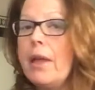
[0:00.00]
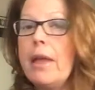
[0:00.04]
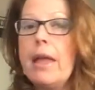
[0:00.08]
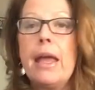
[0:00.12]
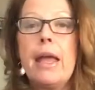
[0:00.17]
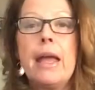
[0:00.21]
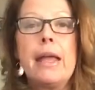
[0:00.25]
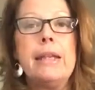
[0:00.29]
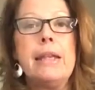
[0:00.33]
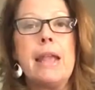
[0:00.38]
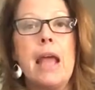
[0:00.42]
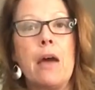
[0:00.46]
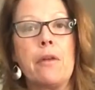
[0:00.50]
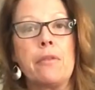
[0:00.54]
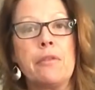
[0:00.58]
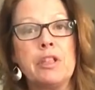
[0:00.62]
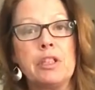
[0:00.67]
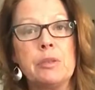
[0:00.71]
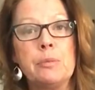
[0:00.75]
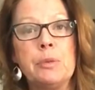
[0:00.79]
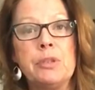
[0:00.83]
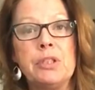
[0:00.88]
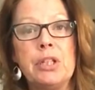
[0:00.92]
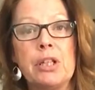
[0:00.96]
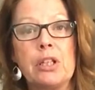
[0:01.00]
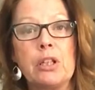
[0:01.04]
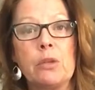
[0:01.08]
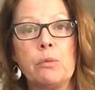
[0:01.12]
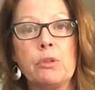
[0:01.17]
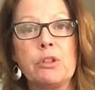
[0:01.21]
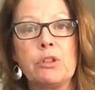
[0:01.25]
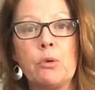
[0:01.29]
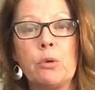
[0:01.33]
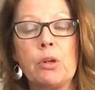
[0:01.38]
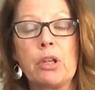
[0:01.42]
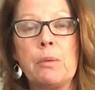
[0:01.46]
Now, this particular
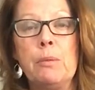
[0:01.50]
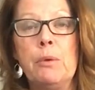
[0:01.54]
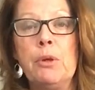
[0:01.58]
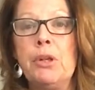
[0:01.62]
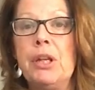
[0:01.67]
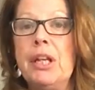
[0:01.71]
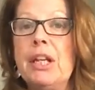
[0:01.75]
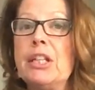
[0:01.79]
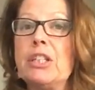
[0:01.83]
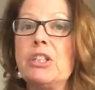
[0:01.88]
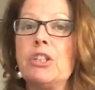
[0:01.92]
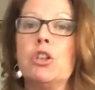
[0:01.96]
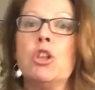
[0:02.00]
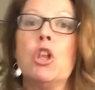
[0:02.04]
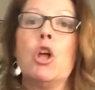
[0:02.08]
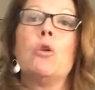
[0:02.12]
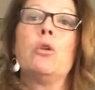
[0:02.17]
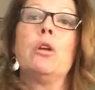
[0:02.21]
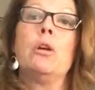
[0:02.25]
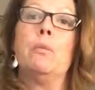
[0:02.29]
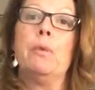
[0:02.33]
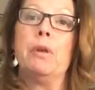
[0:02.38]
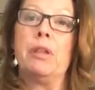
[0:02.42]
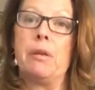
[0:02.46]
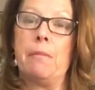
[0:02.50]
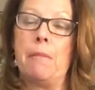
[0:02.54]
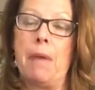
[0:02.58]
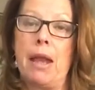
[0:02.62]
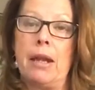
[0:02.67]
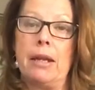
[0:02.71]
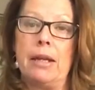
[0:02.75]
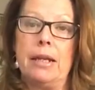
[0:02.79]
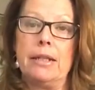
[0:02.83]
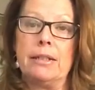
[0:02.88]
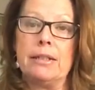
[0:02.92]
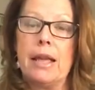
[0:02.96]
resort community is loaded with
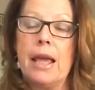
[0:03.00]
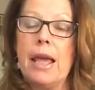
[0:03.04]
amenities.